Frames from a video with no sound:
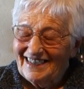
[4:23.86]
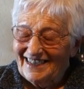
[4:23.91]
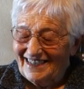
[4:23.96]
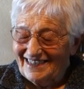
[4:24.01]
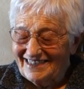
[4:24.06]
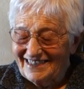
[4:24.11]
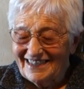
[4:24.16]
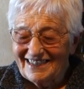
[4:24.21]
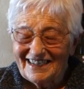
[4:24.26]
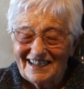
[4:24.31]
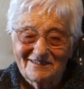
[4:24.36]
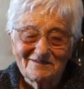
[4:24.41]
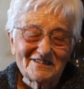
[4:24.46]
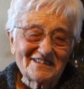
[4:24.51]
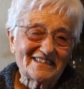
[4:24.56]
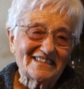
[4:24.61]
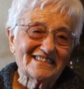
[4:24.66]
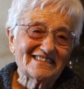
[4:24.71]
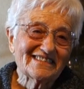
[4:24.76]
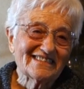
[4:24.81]
And then I
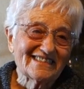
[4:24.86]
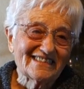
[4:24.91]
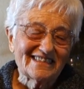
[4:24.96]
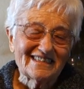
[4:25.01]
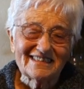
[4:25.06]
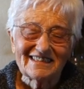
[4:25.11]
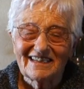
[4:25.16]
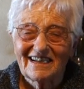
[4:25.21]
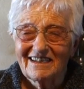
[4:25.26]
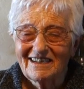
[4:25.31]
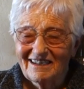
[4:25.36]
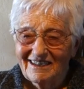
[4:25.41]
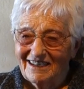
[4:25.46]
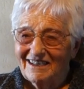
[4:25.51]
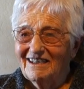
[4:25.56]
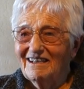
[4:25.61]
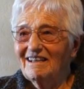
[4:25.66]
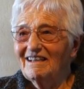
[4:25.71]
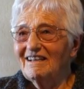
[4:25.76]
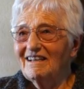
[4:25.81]
went and said,
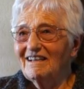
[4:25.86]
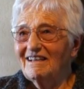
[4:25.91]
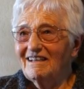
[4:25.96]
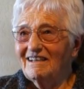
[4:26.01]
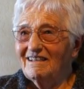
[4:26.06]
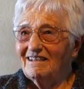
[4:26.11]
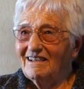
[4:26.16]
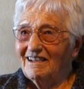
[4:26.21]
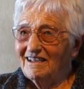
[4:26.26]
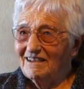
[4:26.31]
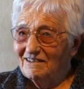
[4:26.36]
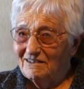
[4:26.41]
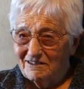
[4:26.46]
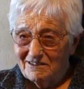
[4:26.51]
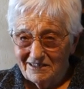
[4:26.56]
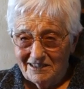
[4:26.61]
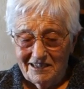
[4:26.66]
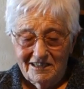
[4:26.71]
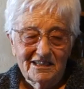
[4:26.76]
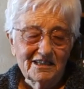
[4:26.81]
I
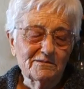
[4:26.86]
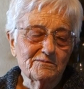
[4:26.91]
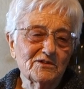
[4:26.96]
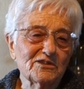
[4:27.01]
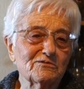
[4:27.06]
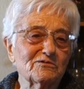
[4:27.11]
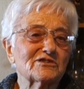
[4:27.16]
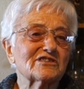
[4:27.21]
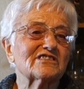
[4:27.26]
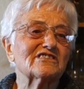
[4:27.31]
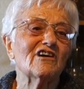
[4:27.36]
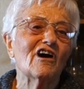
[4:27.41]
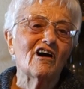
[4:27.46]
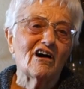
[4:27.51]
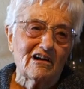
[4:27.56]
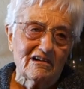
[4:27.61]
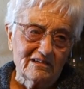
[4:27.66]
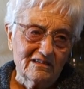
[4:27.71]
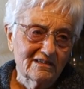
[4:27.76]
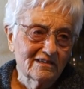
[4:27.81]
looked at him, he was
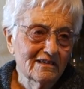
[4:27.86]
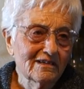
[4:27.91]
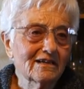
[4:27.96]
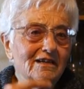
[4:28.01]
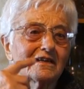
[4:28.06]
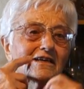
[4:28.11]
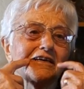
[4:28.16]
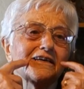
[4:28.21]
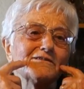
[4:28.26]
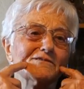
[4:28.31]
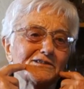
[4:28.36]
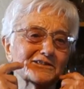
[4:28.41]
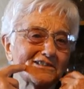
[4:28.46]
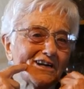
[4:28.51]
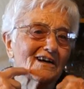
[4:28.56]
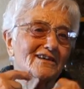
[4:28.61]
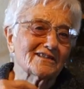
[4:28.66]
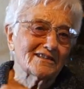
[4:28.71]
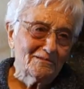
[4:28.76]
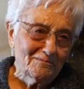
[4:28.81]
dark. He was
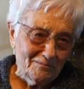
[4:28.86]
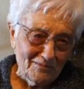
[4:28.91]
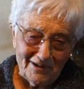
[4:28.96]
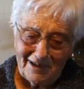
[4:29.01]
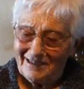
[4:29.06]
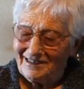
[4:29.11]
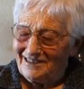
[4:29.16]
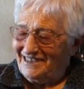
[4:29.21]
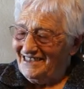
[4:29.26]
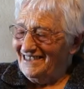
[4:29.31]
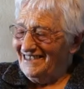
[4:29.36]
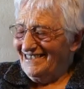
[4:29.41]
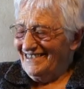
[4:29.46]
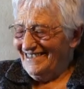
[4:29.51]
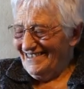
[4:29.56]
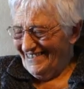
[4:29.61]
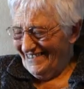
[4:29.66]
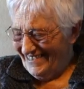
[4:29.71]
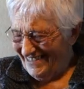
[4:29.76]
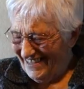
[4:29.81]
dark complexion.
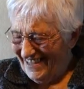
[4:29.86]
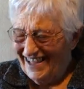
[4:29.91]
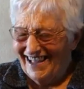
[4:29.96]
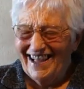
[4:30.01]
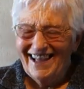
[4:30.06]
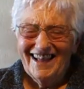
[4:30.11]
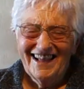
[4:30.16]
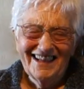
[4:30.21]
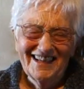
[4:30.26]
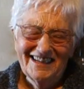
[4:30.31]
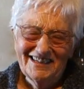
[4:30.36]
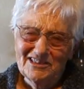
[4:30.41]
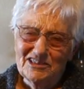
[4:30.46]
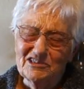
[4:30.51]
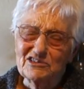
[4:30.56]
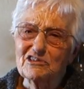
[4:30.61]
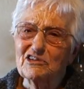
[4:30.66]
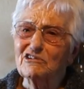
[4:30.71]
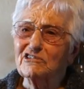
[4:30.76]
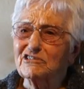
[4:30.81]
So
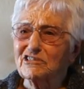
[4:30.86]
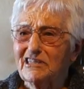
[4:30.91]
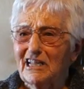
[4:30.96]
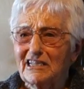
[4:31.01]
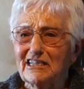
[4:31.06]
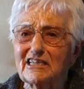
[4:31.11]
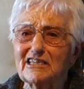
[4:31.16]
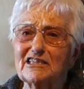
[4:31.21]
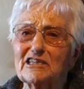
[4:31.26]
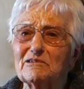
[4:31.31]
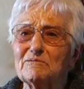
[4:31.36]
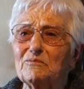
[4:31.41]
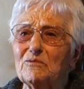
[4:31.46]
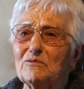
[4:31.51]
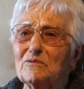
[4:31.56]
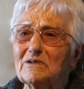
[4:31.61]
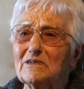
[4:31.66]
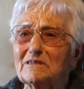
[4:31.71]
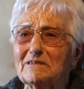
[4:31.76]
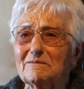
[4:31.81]
he looks like a
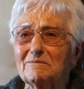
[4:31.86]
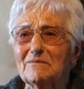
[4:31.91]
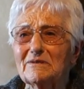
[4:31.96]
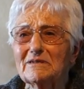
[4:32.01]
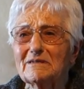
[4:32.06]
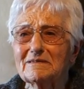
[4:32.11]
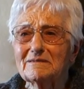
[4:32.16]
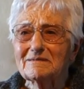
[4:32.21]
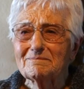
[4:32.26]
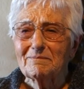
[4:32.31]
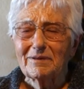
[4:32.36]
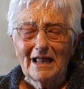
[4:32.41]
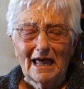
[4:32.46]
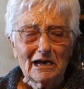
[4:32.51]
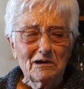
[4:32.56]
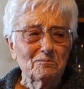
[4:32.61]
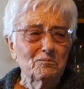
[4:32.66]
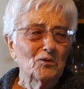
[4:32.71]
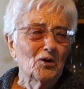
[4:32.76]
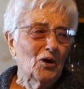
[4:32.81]
little
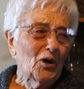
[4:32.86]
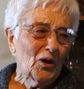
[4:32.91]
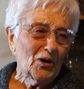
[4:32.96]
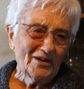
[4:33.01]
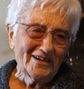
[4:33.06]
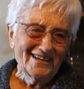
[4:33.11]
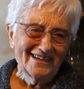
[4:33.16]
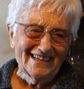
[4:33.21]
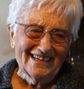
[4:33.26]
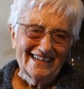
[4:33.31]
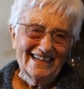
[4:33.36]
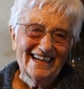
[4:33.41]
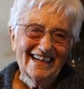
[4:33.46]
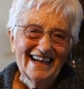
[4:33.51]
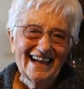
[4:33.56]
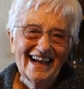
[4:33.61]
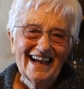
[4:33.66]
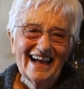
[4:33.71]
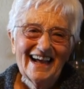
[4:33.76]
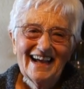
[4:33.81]
black boy.
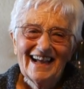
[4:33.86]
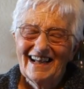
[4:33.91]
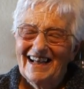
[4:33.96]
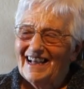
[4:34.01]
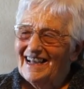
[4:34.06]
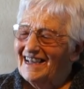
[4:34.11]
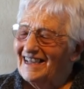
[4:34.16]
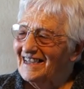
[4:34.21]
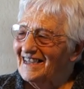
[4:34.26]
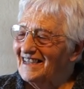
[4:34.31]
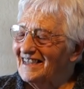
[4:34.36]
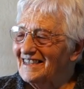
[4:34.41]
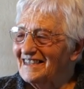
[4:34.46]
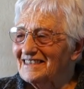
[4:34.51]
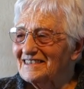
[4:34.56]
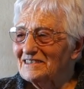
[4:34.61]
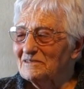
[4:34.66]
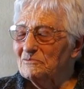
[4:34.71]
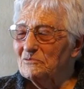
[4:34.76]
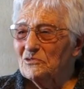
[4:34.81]

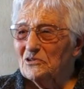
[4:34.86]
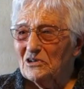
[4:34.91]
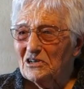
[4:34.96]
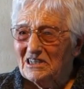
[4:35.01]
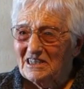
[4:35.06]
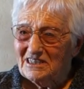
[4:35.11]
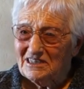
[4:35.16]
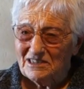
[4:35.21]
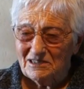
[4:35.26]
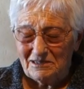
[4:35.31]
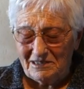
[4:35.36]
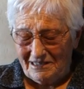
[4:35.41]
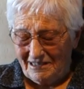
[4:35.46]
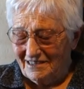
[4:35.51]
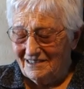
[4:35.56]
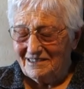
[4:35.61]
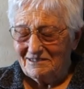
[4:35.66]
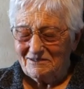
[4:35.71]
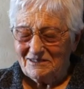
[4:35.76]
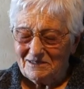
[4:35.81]
His boy,
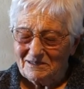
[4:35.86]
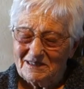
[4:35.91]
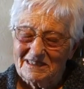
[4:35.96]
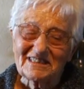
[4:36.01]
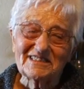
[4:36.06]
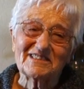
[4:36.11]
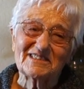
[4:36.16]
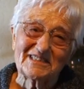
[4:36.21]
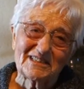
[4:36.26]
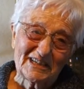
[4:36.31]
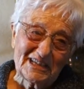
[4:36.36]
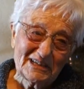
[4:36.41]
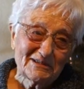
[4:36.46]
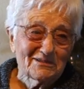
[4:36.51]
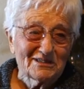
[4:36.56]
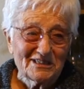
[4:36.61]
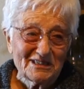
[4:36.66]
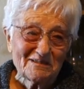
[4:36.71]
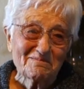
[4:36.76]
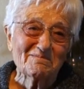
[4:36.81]
yes, he
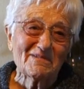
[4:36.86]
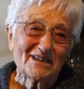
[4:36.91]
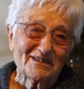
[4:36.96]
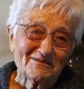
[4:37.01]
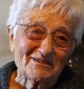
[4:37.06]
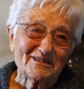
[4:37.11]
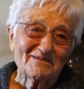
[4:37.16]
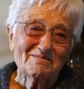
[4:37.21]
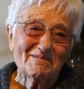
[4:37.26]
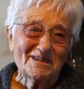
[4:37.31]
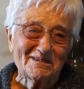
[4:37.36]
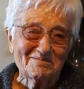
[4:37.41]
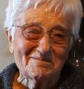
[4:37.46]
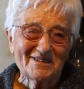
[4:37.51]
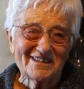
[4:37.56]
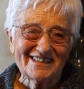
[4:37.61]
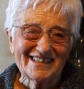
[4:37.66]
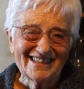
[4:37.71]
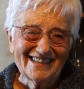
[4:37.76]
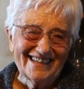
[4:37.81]
was in bed with my
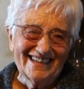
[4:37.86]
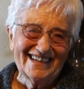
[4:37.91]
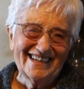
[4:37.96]
mother.